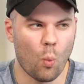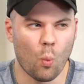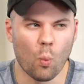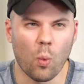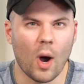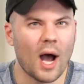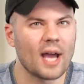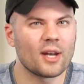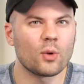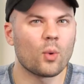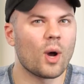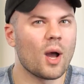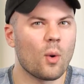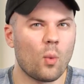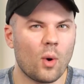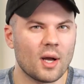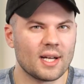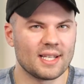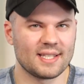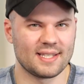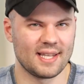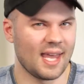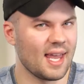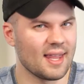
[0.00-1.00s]
Why do I
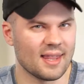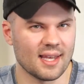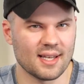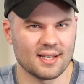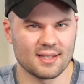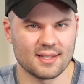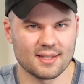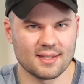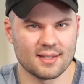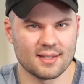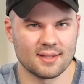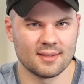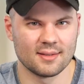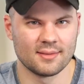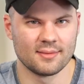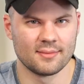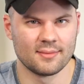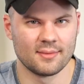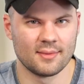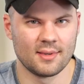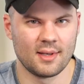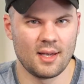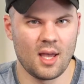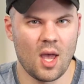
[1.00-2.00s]
want to say this?
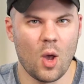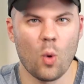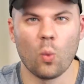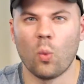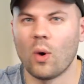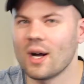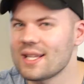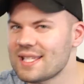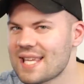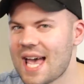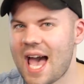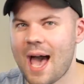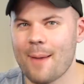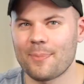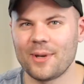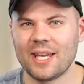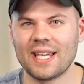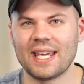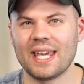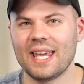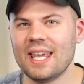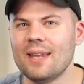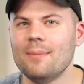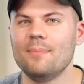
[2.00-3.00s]
What's
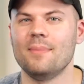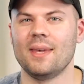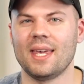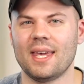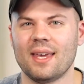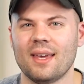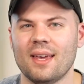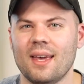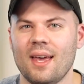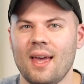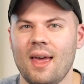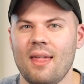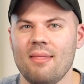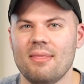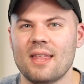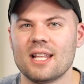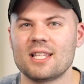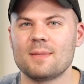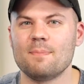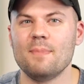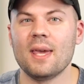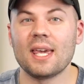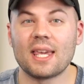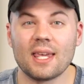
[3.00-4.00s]
happening in me
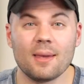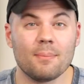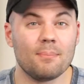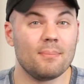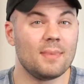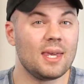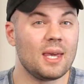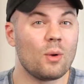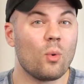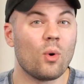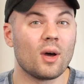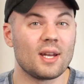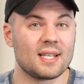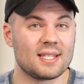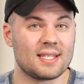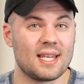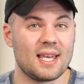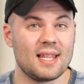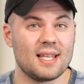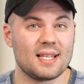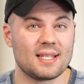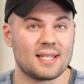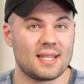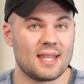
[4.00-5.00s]
that's making me want to
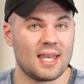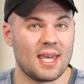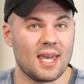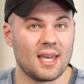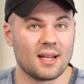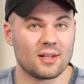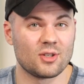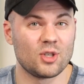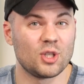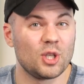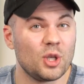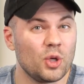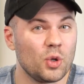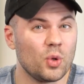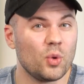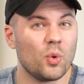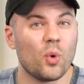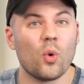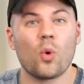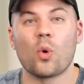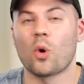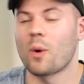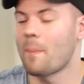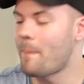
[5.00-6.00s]
say this thing
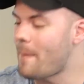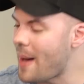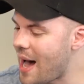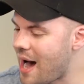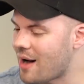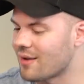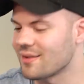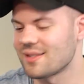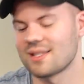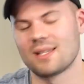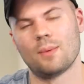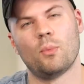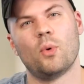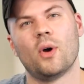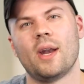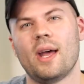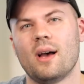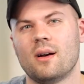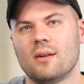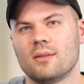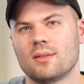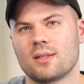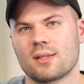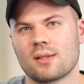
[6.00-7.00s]
to or about someone
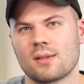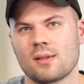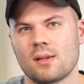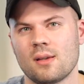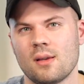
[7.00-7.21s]
else?